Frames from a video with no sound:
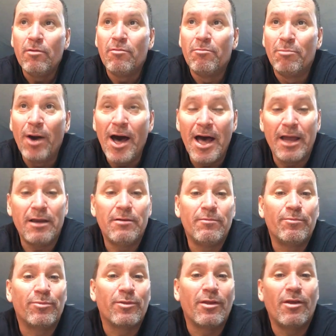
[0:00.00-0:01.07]
But
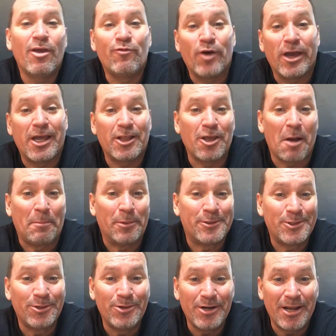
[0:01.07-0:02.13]
if I get the
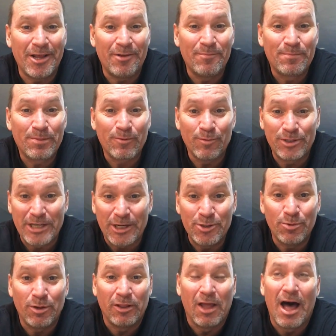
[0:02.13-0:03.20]
opportunity, which I
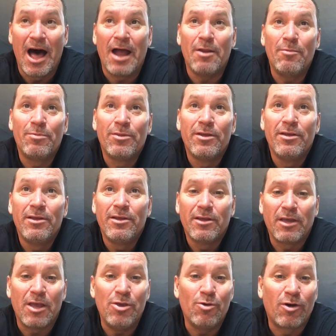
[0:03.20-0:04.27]
do a lot,
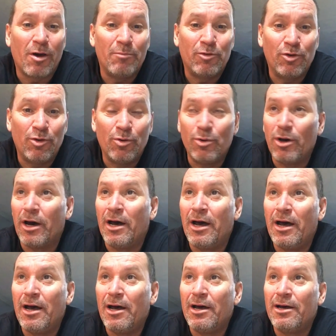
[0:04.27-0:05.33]
can you come do
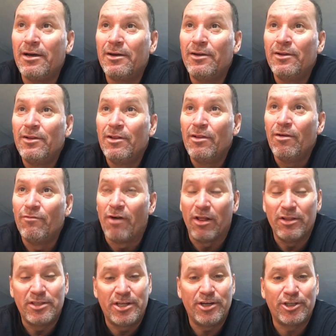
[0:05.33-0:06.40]
a
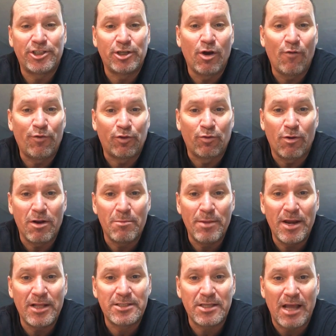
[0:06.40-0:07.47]
volunteer show for 20
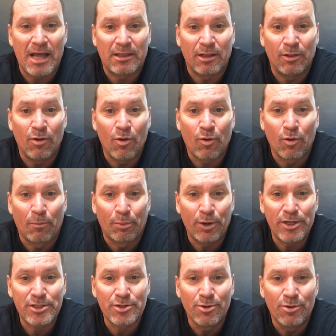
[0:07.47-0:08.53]
minutes at the local
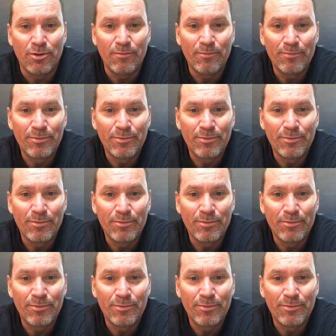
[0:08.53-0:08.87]
preschool?